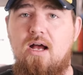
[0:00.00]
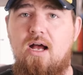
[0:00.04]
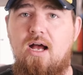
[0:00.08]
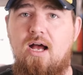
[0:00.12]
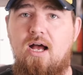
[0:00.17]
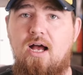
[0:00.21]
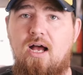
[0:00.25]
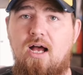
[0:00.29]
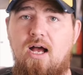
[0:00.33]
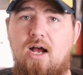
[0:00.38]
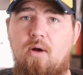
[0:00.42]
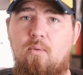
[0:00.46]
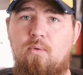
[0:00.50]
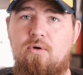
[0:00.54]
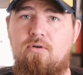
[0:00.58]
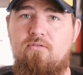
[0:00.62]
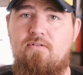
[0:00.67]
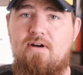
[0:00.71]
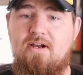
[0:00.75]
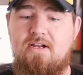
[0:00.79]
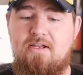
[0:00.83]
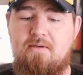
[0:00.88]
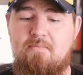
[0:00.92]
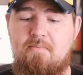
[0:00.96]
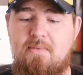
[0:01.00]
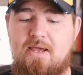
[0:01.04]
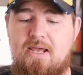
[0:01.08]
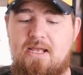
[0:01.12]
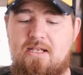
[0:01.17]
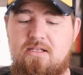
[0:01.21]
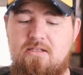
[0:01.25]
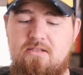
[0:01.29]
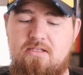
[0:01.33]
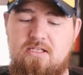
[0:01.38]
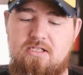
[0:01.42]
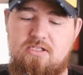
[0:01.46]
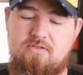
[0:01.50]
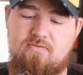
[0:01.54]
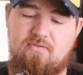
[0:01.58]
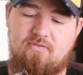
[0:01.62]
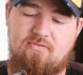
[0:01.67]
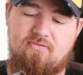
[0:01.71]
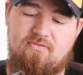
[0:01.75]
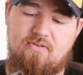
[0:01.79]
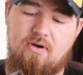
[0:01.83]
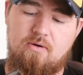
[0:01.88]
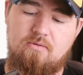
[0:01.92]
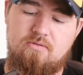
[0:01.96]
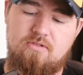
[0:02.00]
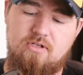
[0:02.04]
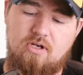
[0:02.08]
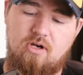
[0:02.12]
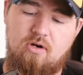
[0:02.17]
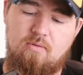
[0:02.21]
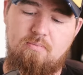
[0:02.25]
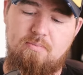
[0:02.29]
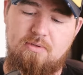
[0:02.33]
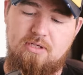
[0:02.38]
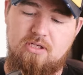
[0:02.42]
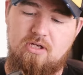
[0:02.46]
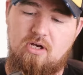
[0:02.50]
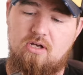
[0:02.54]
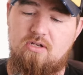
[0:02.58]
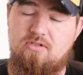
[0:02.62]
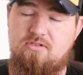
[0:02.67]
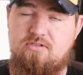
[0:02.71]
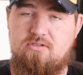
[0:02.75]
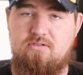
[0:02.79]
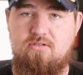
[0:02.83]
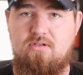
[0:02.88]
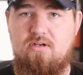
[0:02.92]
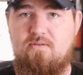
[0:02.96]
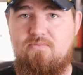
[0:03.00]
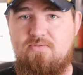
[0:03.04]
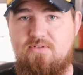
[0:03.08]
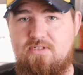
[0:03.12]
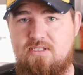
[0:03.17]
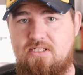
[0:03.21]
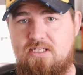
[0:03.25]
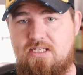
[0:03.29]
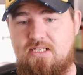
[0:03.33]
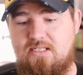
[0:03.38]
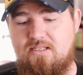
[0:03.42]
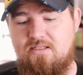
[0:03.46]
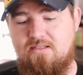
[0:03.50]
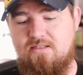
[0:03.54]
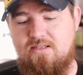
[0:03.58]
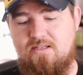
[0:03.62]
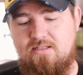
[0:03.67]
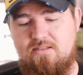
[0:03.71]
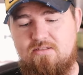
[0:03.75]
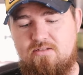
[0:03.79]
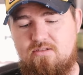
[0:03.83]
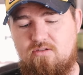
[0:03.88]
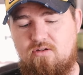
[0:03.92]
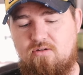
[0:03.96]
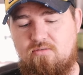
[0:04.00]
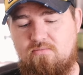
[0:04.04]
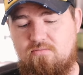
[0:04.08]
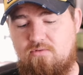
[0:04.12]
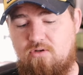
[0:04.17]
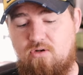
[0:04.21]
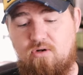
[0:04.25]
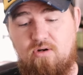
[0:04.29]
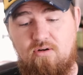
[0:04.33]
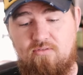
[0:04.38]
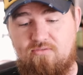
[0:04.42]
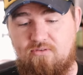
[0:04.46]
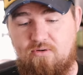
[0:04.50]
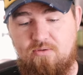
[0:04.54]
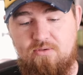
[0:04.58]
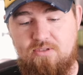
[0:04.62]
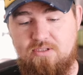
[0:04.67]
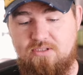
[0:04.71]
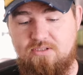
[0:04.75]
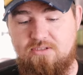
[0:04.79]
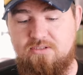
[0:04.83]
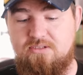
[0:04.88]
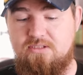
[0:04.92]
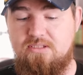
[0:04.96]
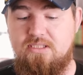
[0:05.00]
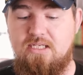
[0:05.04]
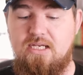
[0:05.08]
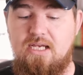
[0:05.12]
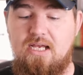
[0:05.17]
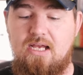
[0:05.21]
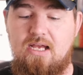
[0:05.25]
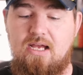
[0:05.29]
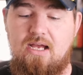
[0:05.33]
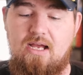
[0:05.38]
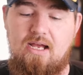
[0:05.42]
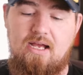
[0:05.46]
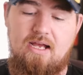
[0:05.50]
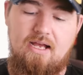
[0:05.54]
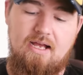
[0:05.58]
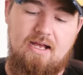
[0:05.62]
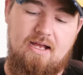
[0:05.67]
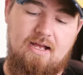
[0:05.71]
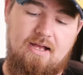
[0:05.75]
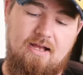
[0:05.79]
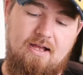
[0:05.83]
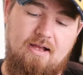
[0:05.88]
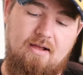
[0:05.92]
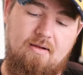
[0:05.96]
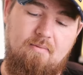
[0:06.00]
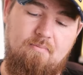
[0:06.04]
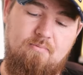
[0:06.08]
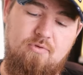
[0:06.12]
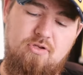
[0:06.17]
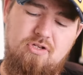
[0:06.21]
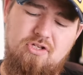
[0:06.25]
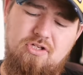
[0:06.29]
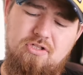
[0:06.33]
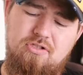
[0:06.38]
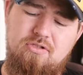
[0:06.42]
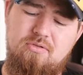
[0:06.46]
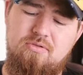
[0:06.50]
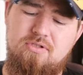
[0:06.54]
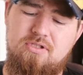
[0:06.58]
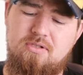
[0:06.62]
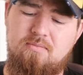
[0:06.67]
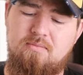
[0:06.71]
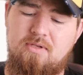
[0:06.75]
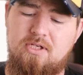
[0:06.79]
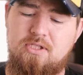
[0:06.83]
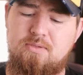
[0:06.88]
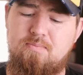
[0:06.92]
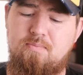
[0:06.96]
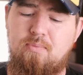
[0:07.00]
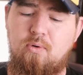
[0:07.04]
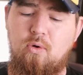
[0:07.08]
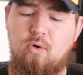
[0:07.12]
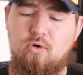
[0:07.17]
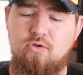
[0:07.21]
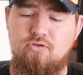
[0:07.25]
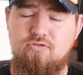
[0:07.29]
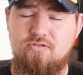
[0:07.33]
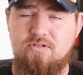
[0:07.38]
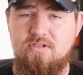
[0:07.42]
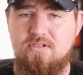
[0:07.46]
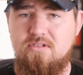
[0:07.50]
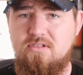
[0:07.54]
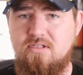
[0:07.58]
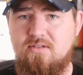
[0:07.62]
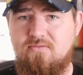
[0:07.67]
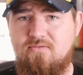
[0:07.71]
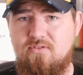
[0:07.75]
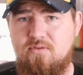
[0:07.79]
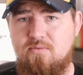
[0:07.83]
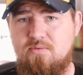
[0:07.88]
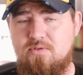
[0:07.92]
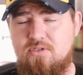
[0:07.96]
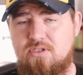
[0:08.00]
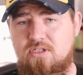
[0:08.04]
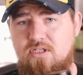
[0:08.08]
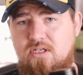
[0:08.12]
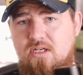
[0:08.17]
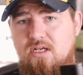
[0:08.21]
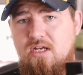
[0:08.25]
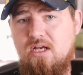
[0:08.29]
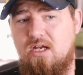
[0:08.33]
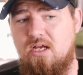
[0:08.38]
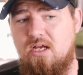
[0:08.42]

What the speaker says: I wouldn't recommend this for photo because obviously it's not autofocus. You could do some nice portraits if it was a